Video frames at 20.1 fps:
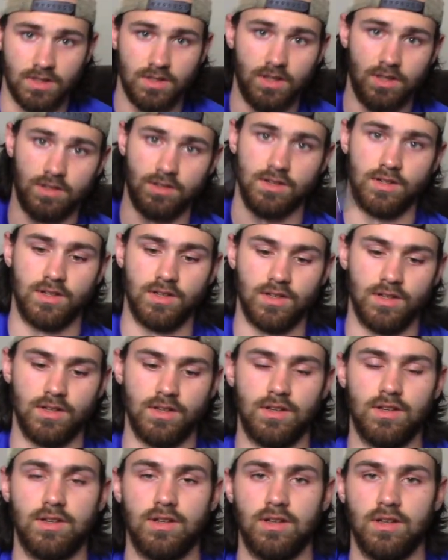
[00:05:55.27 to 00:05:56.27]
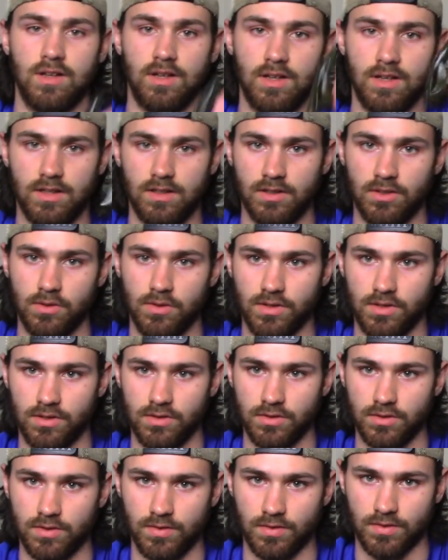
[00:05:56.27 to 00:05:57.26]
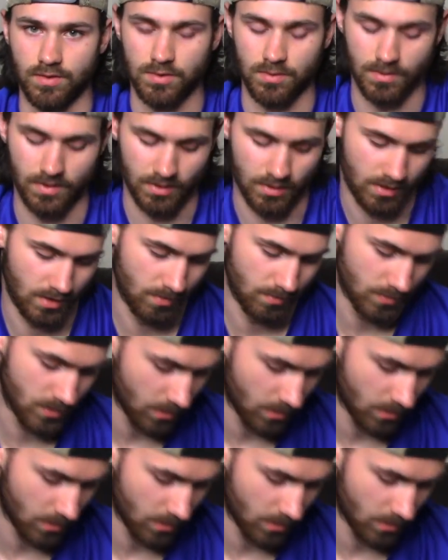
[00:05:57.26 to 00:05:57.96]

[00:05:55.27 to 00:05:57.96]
another good lure to use for springtime.